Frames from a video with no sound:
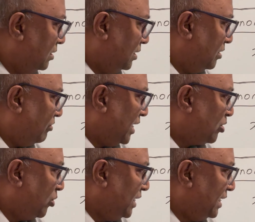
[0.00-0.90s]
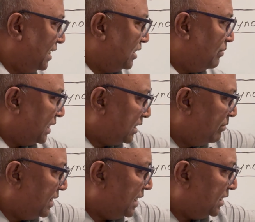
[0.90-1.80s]
The y coordinate is
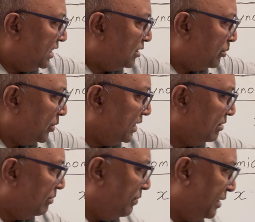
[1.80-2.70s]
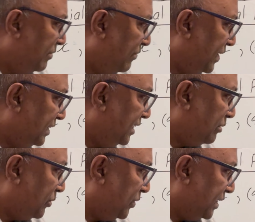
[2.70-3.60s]
maximum at this point, minimum at this
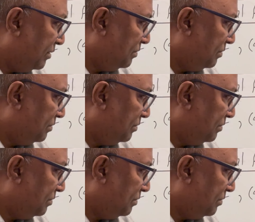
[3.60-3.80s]
point.